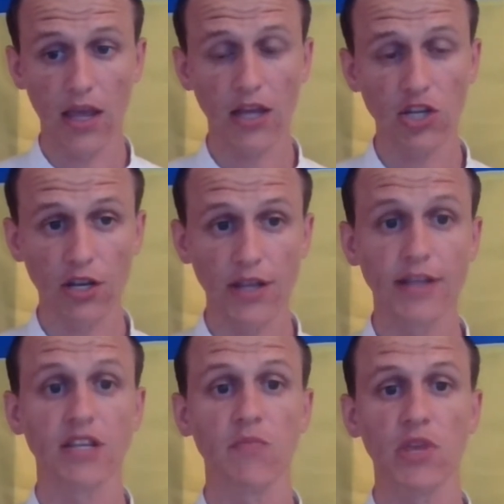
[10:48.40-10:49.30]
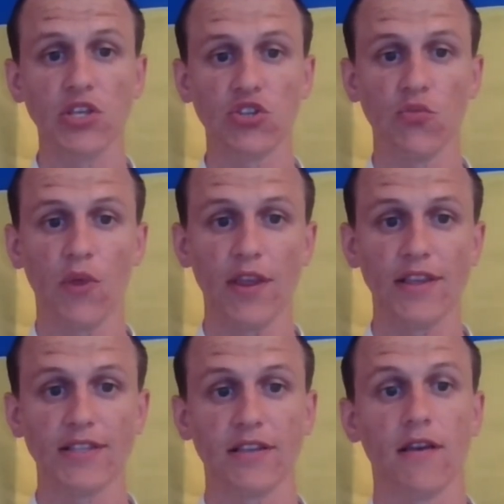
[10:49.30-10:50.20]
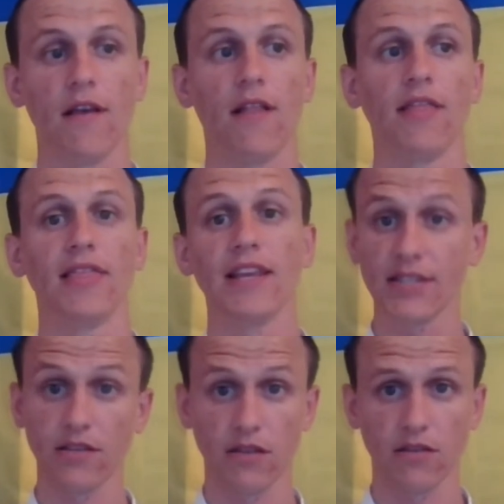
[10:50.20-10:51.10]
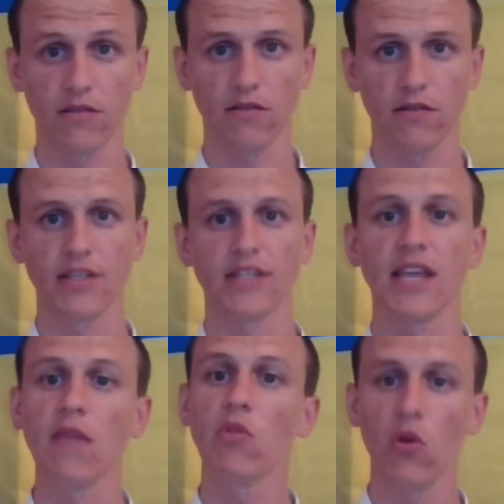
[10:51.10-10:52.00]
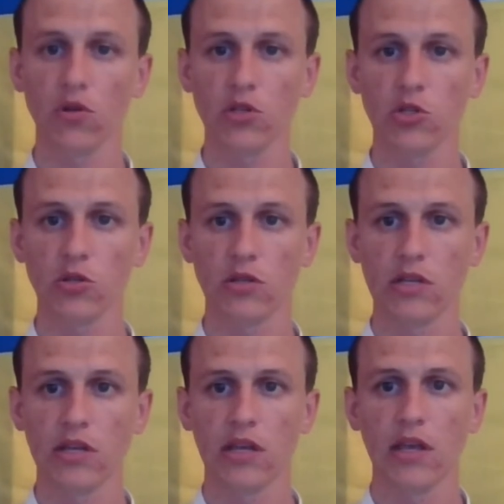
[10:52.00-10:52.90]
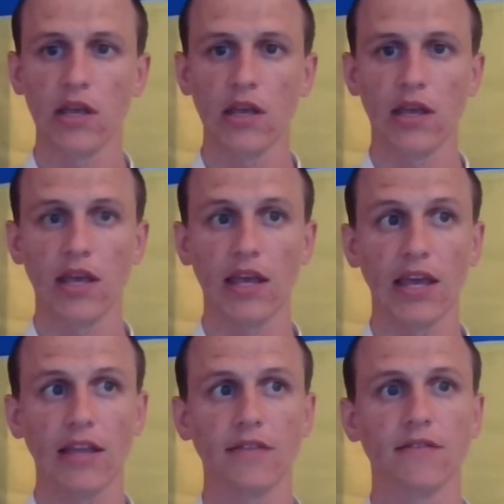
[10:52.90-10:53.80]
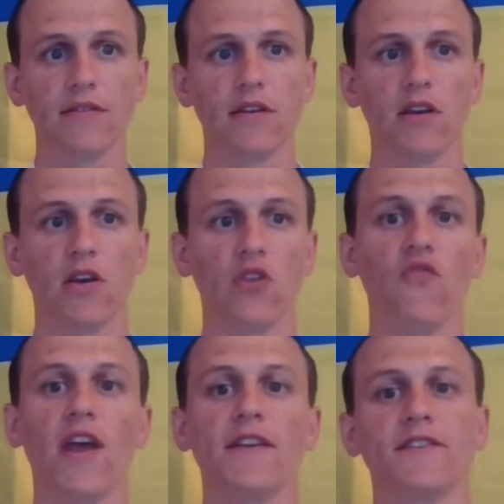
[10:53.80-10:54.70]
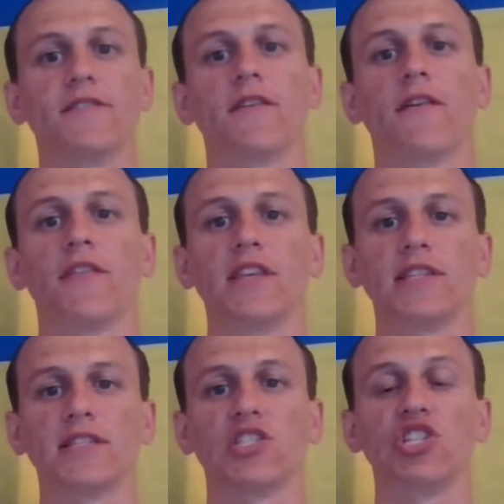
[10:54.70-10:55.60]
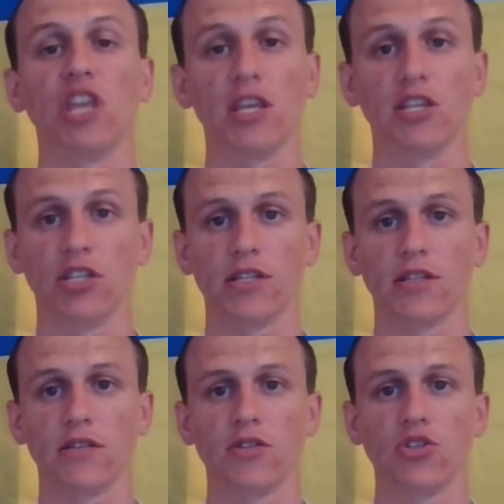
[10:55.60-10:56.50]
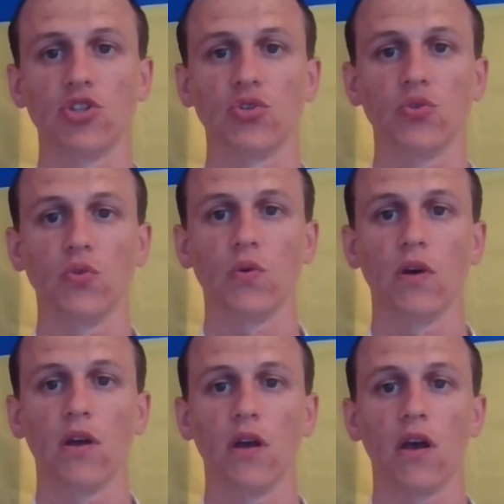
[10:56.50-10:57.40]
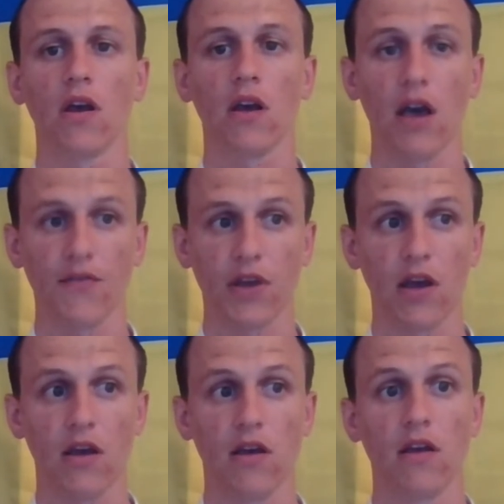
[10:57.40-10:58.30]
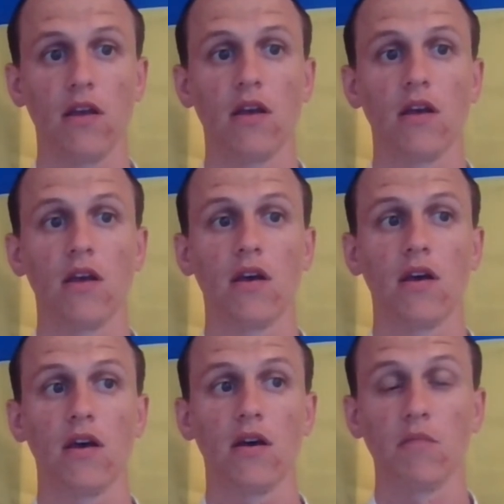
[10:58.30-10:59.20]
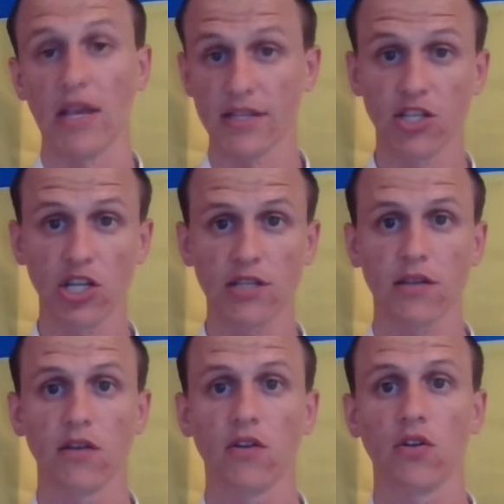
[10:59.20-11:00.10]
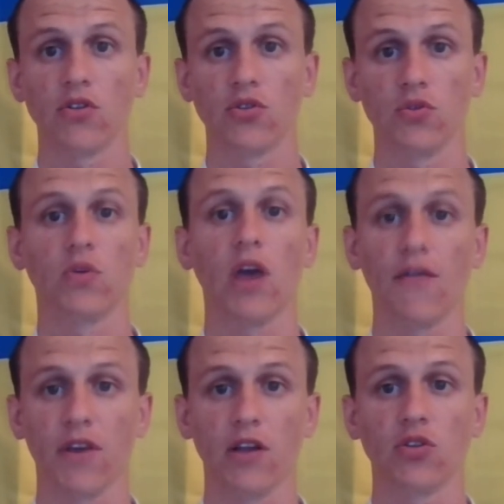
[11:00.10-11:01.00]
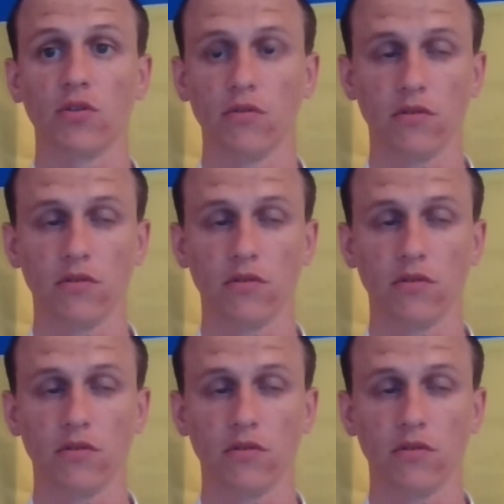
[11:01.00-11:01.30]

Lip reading: Actually, Debezium is listening the same logs and converting these changes to Kafka messages, to Kafka